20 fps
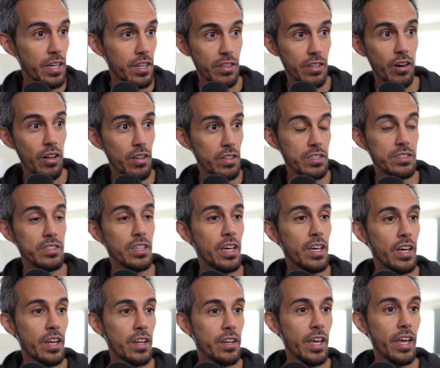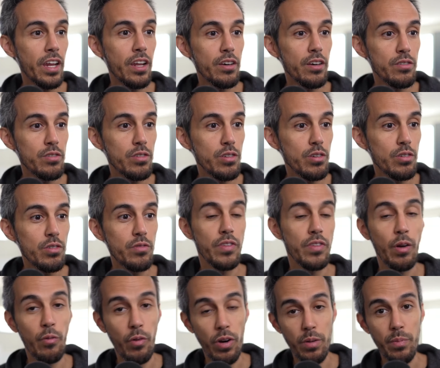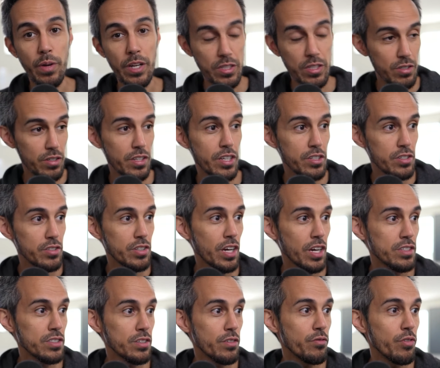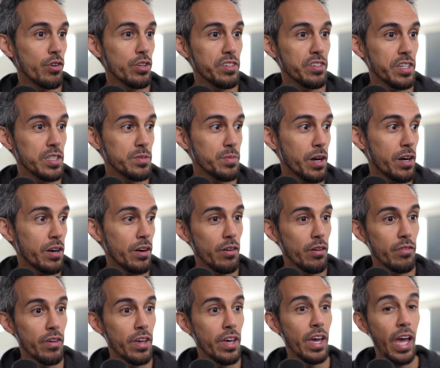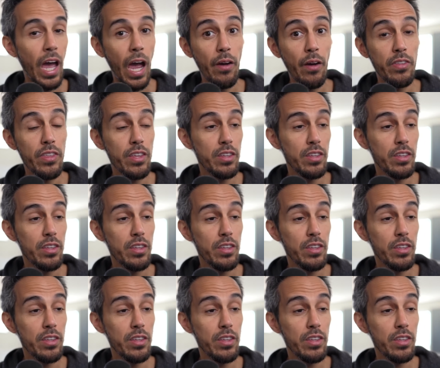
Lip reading: all this data to you. They want to make sure that you guys are fully transparent of everything they're